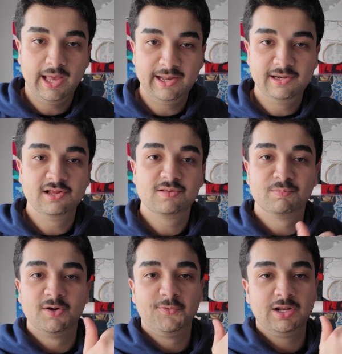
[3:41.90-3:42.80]
and it is
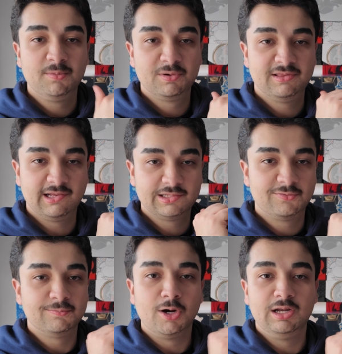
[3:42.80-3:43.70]
perfectly
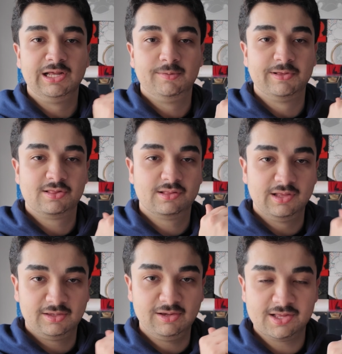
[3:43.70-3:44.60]
protected from all elements.
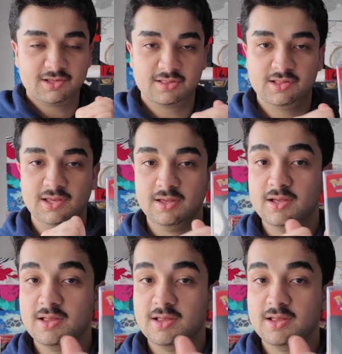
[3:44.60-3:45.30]
Like you guys could see,